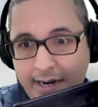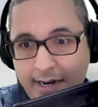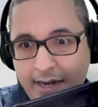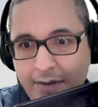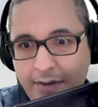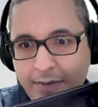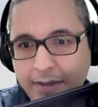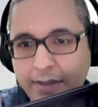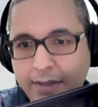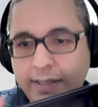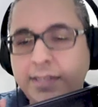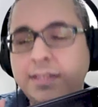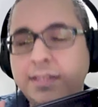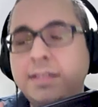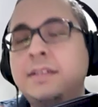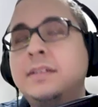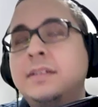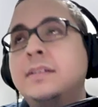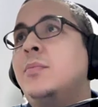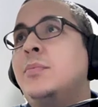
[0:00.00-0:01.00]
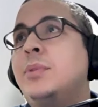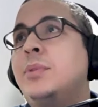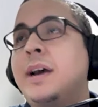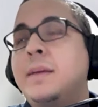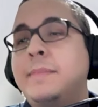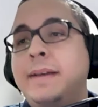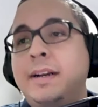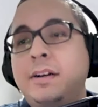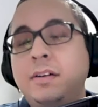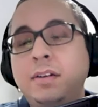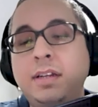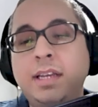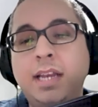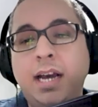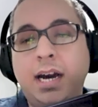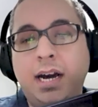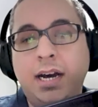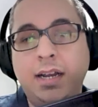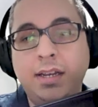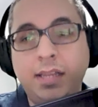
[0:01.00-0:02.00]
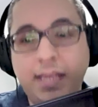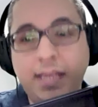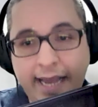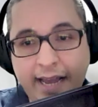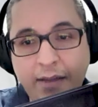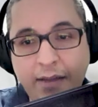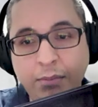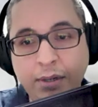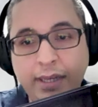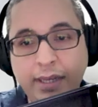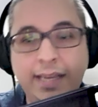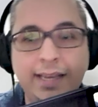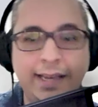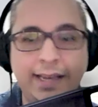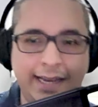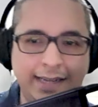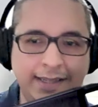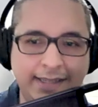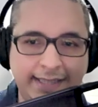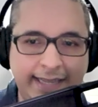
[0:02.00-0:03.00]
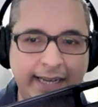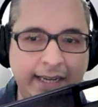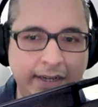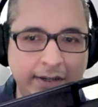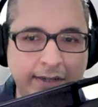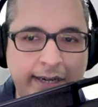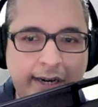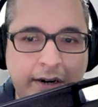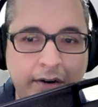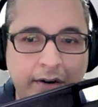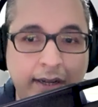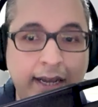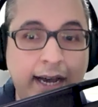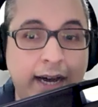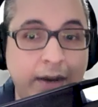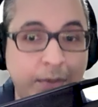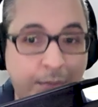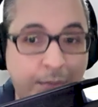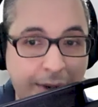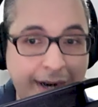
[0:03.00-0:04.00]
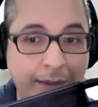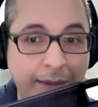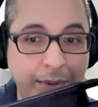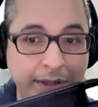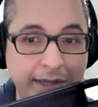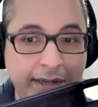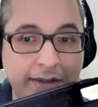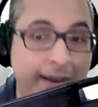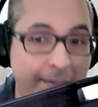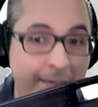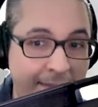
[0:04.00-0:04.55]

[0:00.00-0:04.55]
now at least primarily on cambly and secondarily on preply